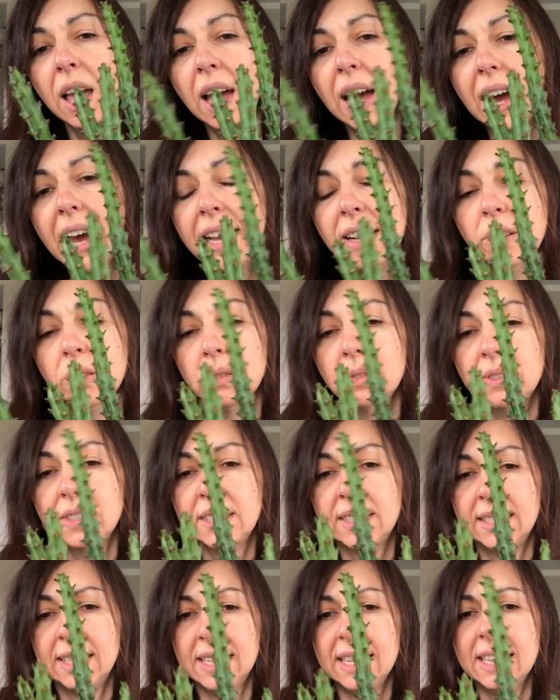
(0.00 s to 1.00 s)
I don't
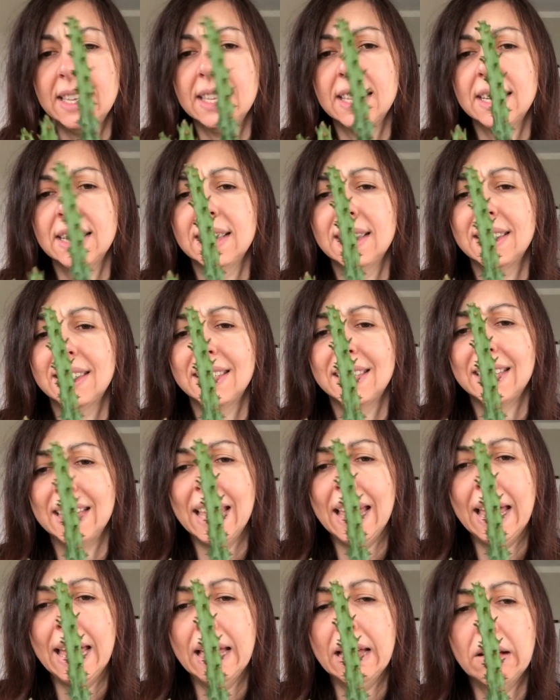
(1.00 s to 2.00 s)
see that it's
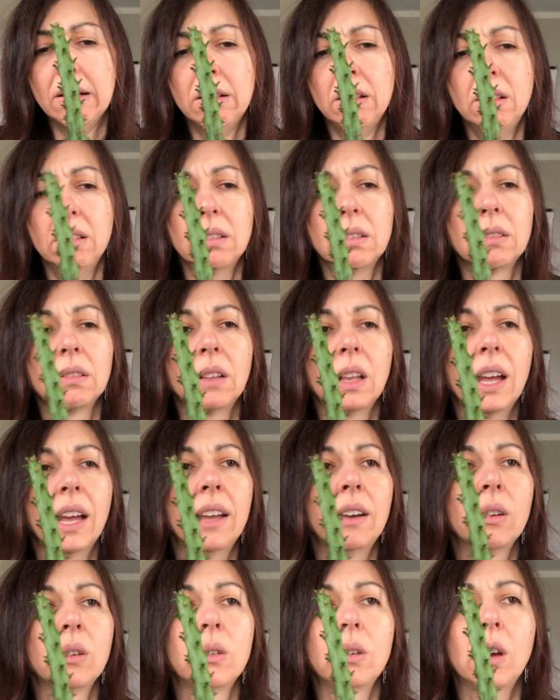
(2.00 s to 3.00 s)
scale. I
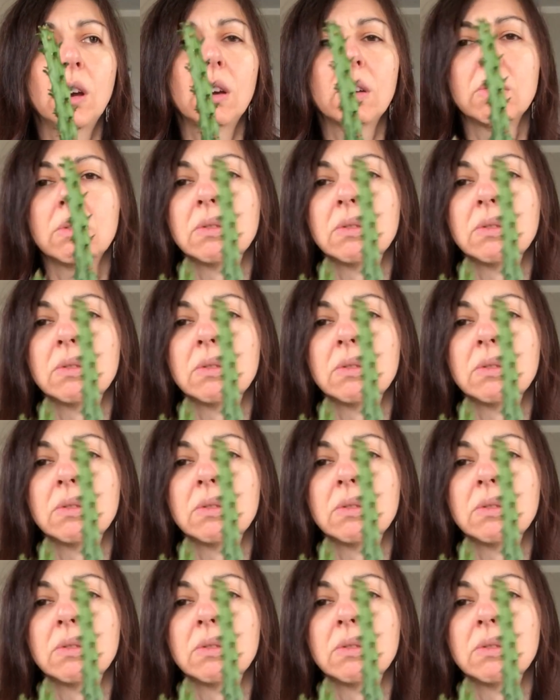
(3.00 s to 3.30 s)
don't know.